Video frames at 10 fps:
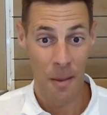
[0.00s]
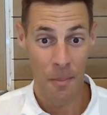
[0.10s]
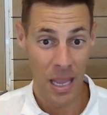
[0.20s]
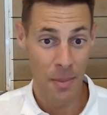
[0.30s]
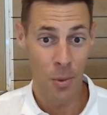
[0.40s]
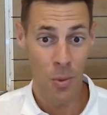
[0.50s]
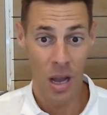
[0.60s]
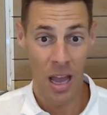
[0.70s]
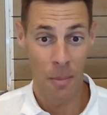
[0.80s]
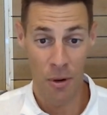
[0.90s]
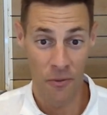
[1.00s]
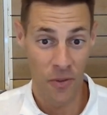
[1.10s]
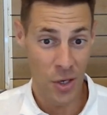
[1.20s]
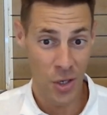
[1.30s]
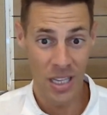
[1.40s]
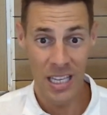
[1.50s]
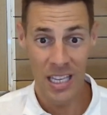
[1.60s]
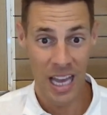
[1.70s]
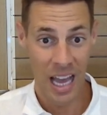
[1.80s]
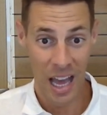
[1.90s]
people
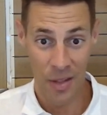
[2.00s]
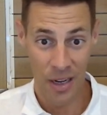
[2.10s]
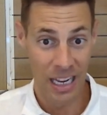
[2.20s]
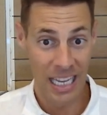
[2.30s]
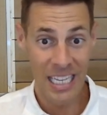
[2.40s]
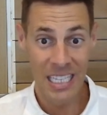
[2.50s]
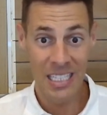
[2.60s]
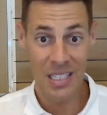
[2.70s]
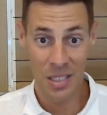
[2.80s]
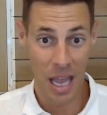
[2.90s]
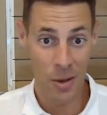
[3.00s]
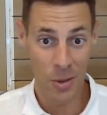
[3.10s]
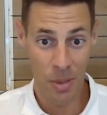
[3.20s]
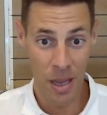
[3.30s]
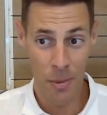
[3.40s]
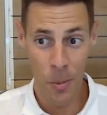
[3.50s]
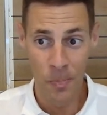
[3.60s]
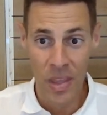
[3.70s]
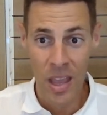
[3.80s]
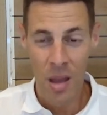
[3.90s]
professionally, other leaders, salespeople.
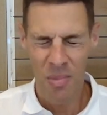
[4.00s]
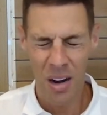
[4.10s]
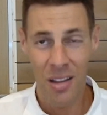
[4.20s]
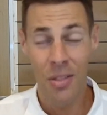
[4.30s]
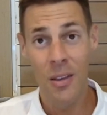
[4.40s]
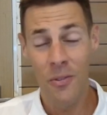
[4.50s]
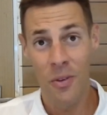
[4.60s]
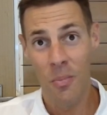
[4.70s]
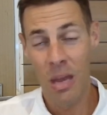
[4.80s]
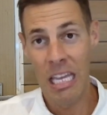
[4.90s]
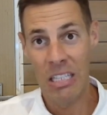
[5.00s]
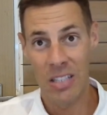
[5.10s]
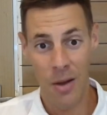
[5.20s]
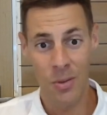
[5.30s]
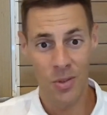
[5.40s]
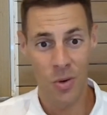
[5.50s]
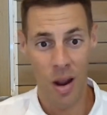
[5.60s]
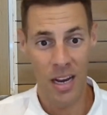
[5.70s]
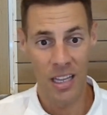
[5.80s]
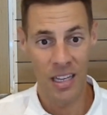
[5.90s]
But I think for me, sales
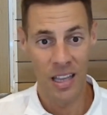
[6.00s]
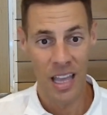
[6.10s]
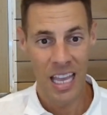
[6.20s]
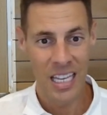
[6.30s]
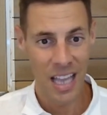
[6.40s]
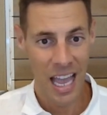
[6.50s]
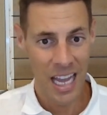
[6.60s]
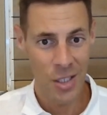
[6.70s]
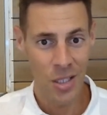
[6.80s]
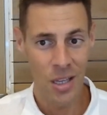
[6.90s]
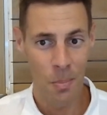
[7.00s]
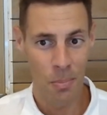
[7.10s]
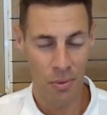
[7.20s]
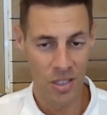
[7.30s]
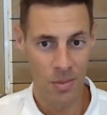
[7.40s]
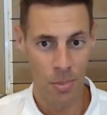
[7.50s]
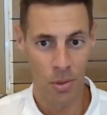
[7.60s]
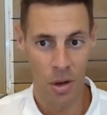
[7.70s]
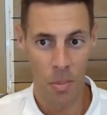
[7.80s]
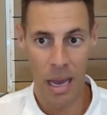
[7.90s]
training is actually a
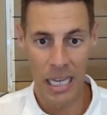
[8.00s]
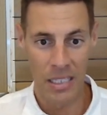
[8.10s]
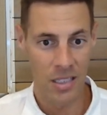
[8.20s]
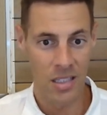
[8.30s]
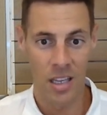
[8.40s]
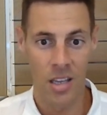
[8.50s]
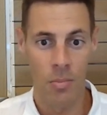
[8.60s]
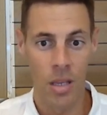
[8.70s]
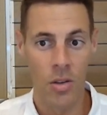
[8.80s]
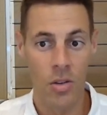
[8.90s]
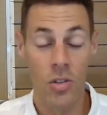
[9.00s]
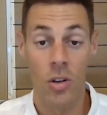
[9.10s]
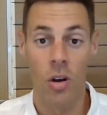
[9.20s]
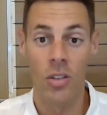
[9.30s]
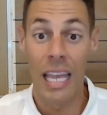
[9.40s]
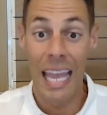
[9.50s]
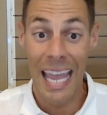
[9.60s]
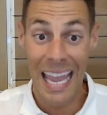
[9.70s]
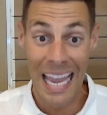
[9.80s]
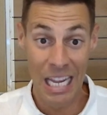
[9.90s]
principle and a basis that can be used across
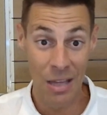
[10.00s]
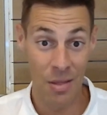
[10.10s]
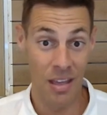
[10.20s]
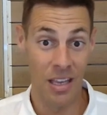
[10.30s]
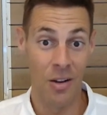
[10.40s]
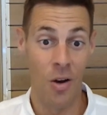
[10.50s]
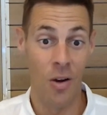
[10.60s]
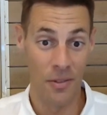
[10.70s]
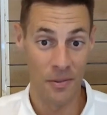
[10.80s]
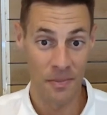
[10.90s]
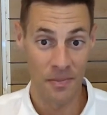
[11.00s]
anything in life.